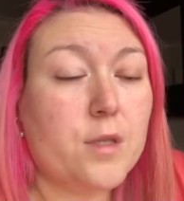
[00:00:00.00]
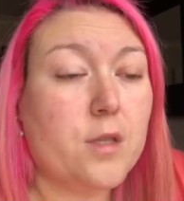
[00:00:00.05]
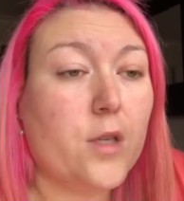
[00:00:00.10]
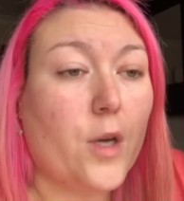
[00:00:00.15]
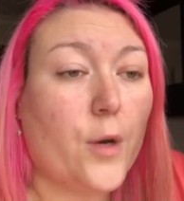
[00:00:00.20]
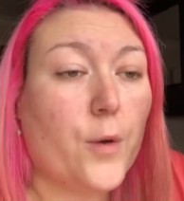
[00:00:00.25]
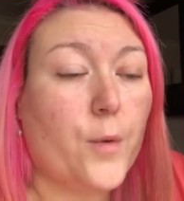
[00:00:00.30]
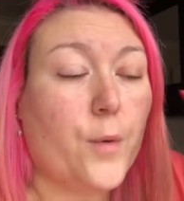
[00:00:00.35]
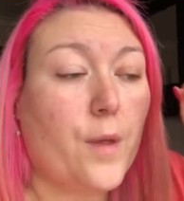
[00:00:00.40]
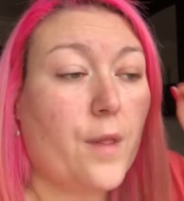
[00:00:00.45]

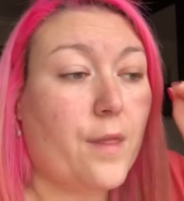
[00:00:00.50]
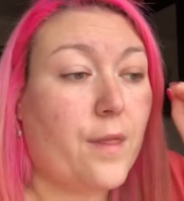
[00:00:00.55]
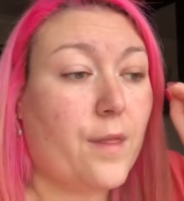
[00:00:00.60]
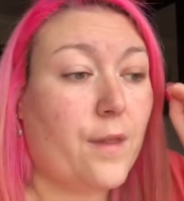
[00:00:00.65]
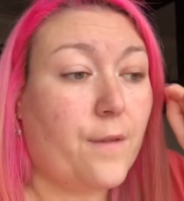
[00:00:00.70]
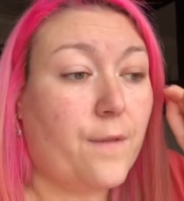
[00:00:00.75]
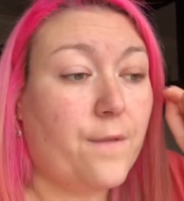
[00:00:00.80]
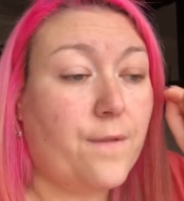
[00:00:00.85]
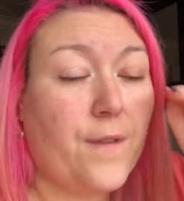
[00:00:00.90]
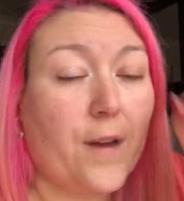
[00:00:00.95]
So
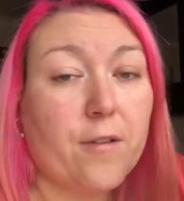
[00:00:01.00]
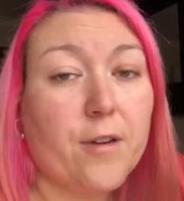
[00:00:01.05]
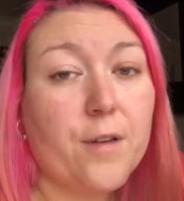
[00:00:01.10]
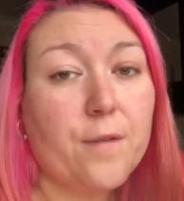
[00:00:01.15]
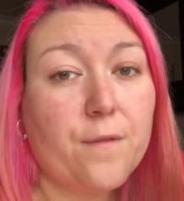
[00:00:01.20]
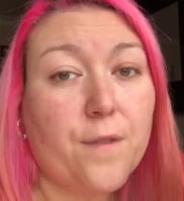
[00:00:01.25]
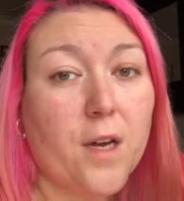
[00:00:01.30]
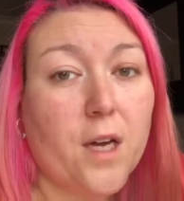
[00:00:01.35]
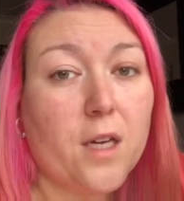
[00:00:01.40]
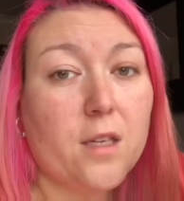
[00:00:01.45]
the very
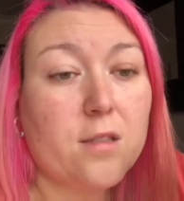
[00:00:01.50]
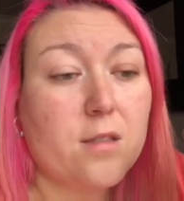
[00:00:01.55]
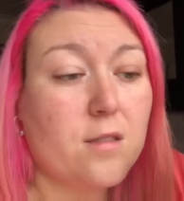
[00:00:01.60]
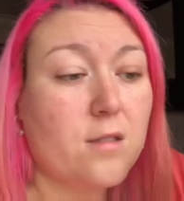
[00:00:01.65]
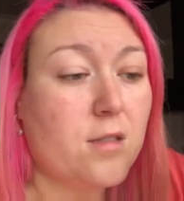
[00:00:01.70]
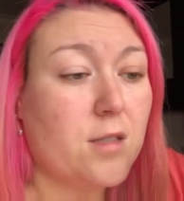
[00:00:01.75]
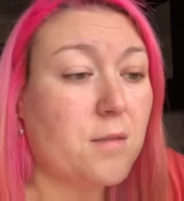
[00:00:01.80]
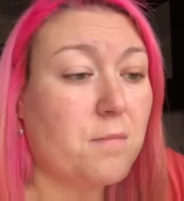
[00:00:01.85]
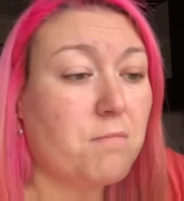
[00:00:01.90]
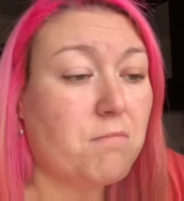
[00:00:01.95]

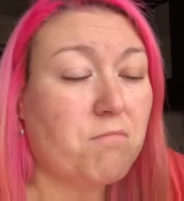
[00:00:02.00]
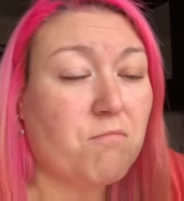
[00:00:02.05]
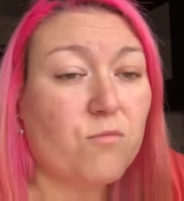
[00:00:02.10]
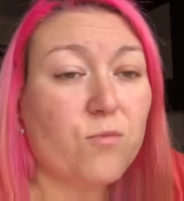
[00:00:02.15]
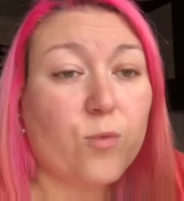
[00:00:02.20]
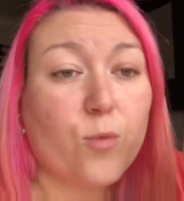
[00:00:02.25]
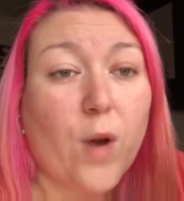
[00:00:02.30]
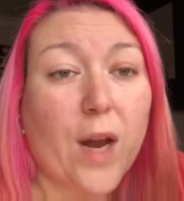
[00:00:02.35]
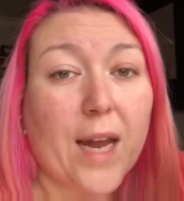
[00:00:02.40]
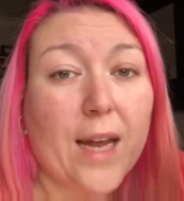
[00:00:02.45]
first
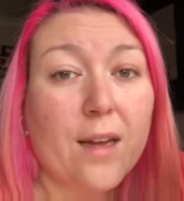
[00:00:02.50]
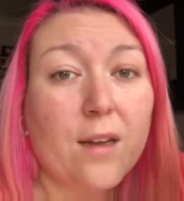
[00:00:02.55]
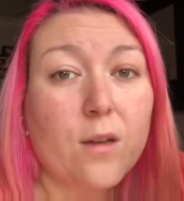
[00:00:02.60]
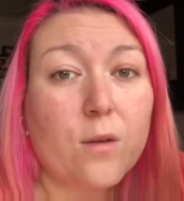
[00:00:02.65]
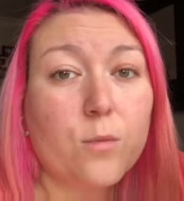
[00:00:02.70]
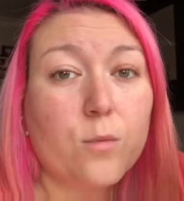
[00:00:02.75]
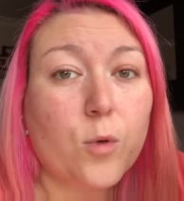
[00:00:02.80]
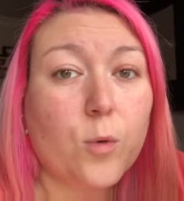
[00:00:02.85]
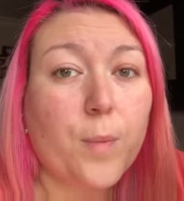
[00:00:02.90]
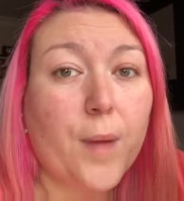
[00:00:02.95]
ring
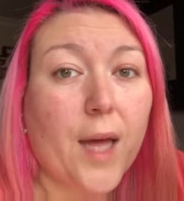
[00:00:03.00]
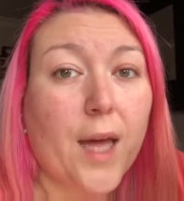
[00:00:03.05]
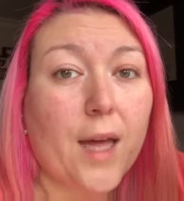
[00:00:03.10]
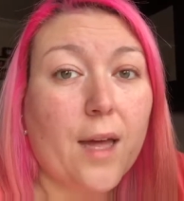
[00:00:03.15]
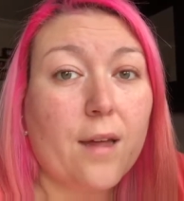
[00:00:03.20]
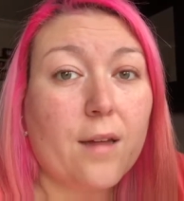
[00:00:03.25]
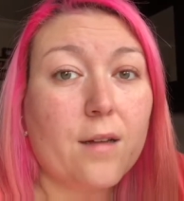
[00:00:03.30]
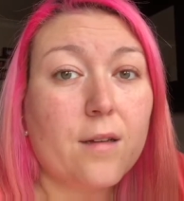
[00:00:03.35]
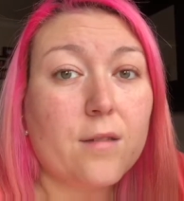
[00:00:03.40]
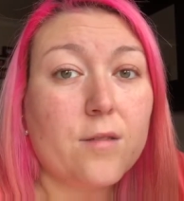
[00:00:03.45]
will
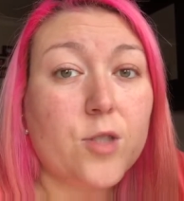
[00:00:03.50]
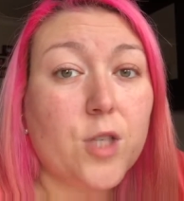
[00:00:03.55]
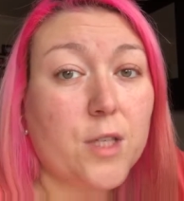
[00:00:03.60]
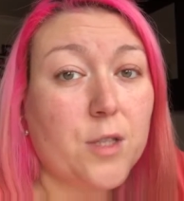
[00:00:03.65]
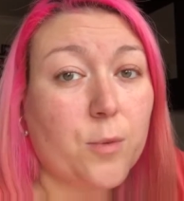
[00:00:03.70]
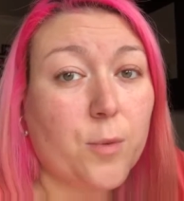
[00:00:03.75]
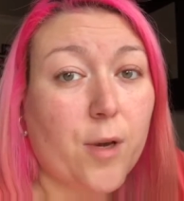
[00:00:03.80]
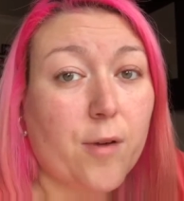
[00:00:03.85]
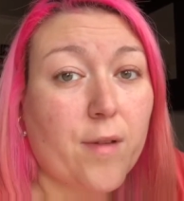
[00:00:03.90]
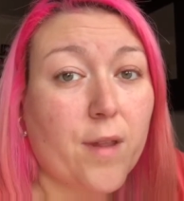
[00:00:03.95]
be
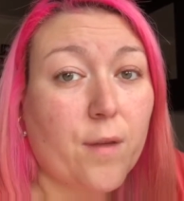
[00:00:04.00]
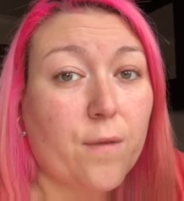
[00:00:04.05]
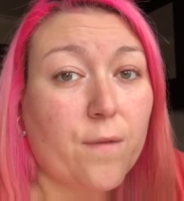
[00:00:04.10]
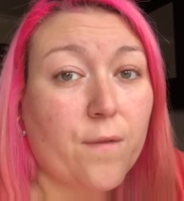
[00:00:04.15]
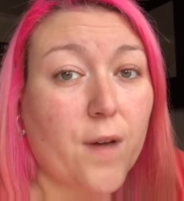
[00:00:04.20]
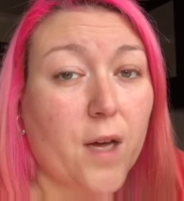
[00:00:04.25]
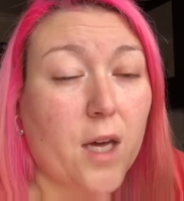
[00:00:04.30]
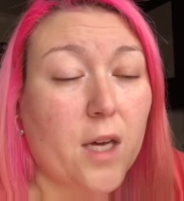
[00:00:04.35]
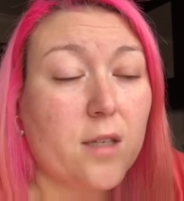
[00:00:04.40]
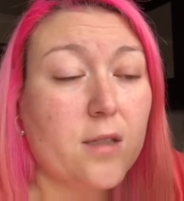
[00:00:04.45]
January the
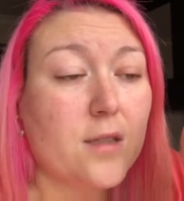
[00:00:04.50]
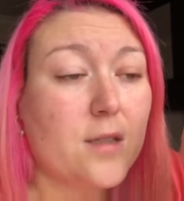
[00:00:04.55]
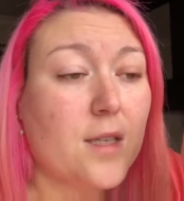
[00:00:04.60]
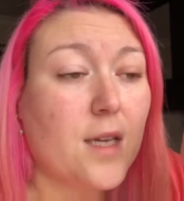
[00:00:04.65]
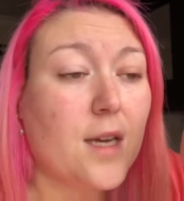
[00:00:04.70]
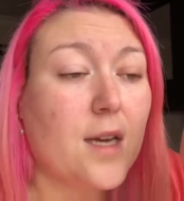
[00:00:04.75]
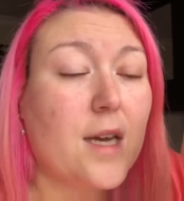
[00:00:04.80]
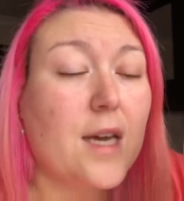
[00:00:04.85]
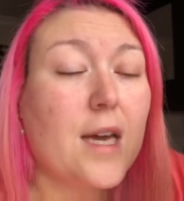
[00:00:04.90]
1st,